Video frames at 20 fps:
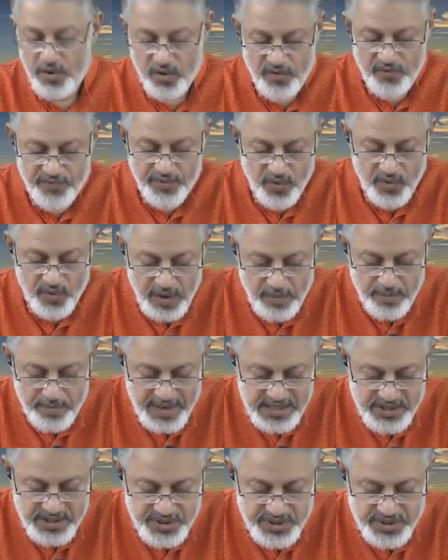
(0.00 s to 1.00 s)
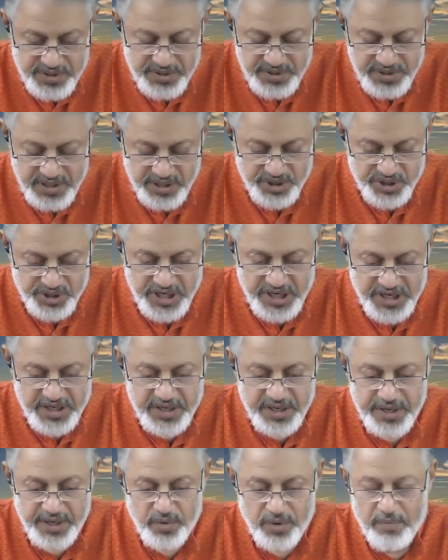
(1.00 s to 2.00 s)
If you deposit a
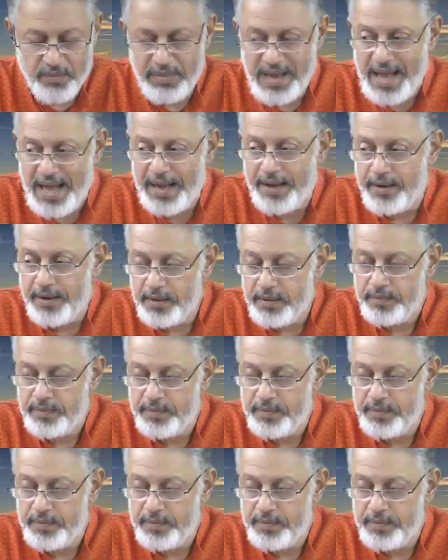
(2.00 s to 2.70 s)
check in your bank,